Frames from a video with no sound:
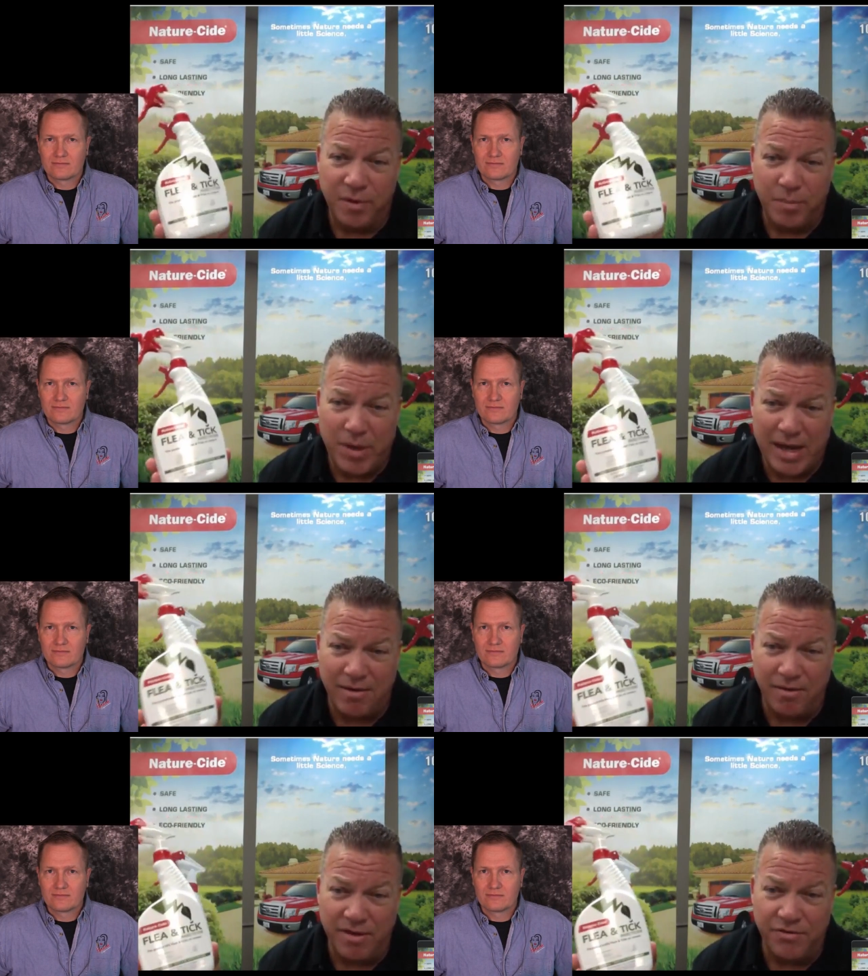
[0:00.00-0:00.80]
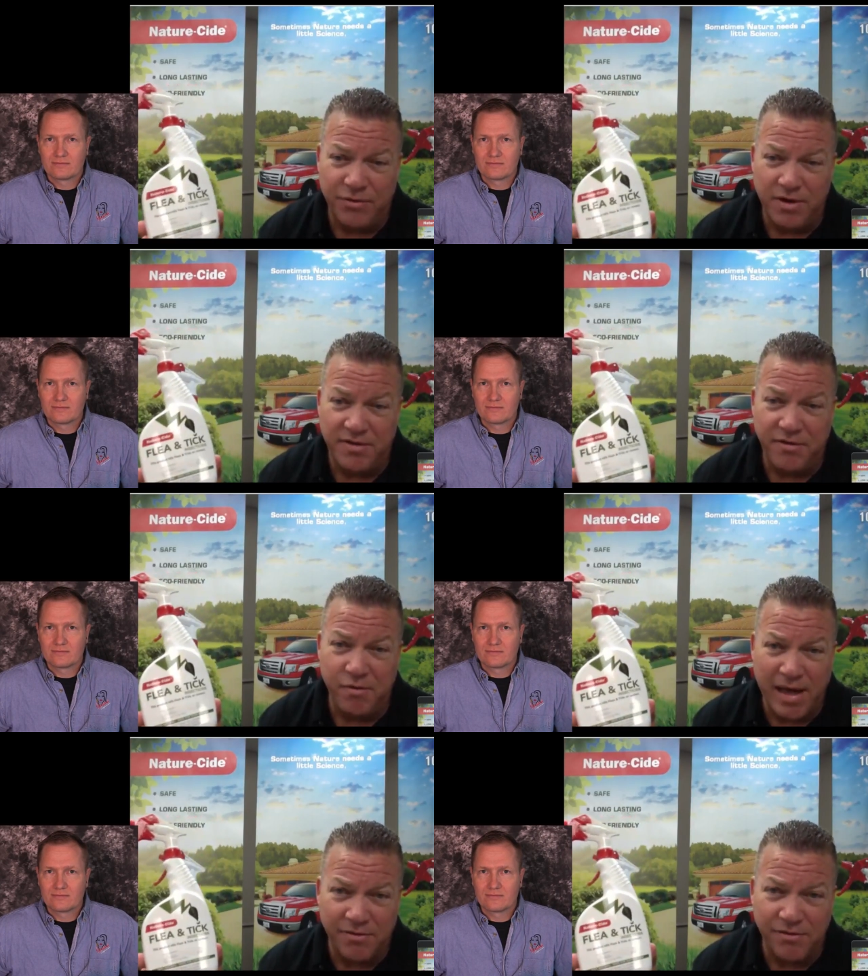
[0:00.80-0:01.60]
Speaker 1: for a bottle that's
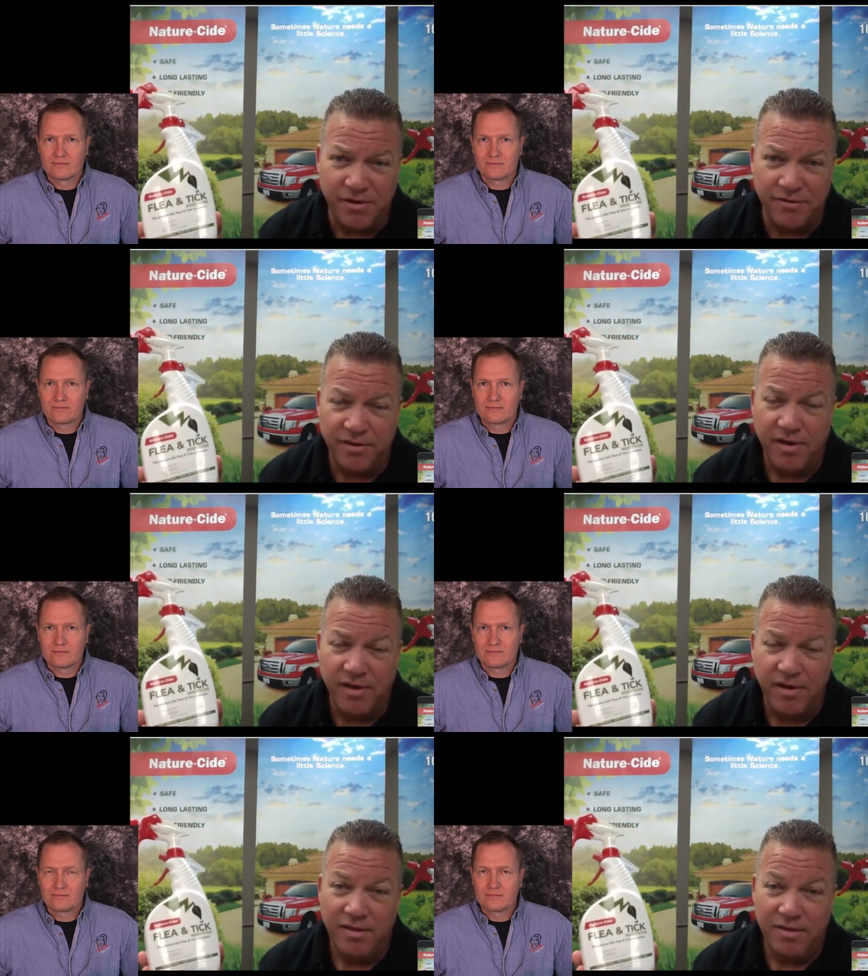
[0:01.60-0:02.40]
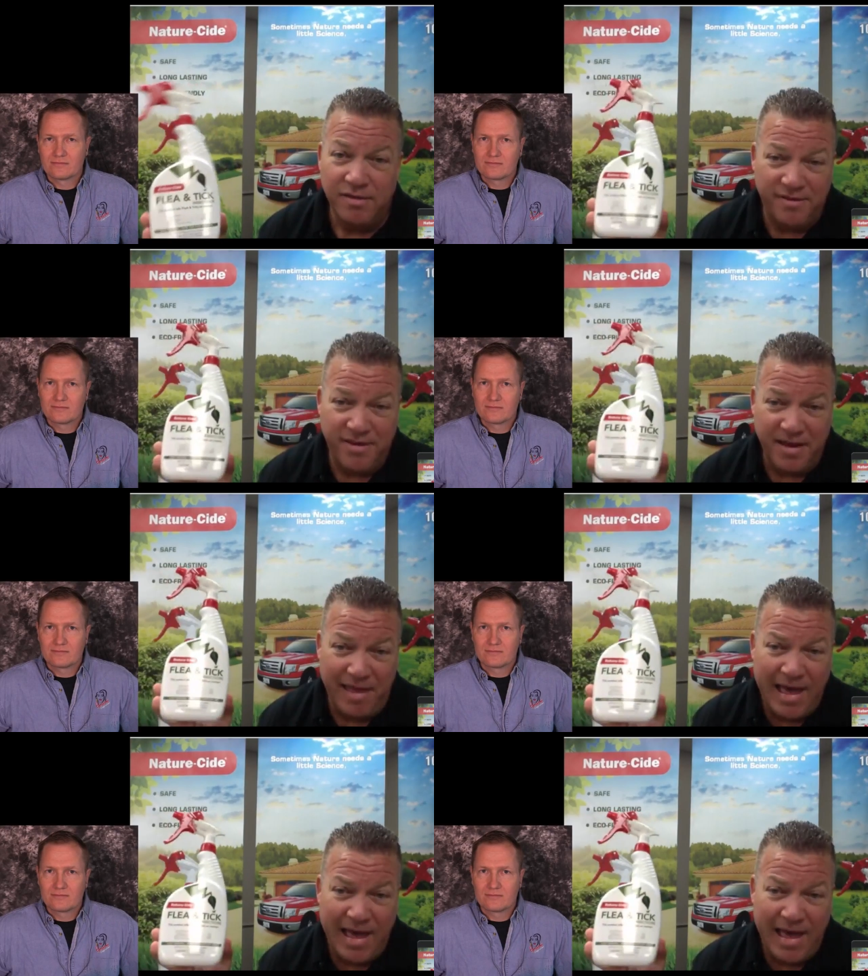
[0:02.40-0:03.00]
32 ounces, this is going to